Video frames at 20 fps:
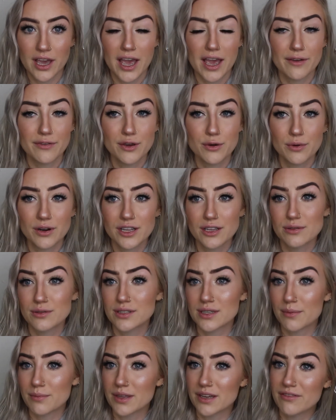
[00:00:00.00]
If you want to use
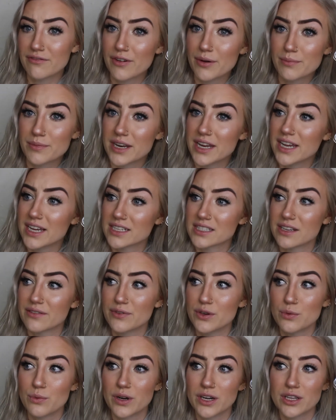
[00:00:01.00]
something from NYX, if
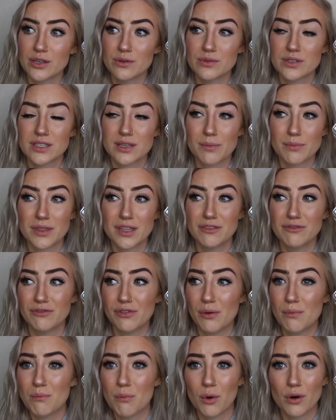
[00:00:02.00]
you want to use something
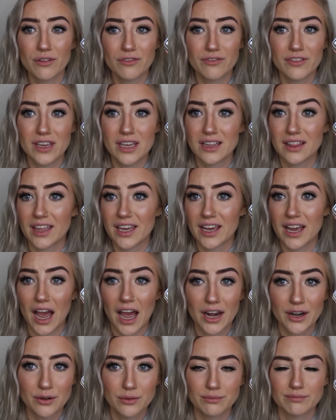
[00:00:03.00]
from Morphe, like
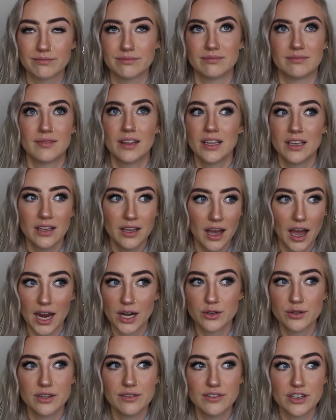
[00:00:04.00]
I
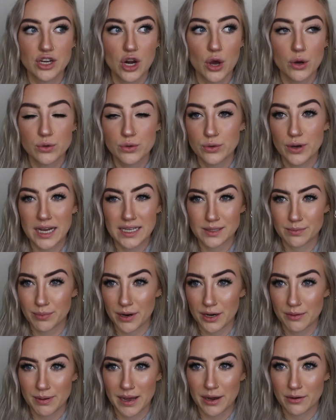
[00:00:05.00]
don't even know who has
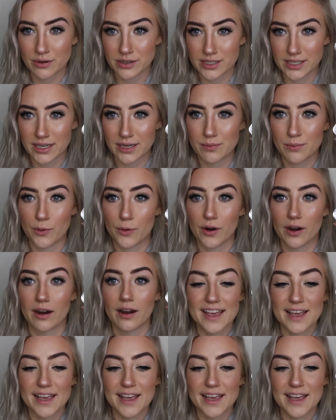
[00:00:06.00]
brow powders anymore.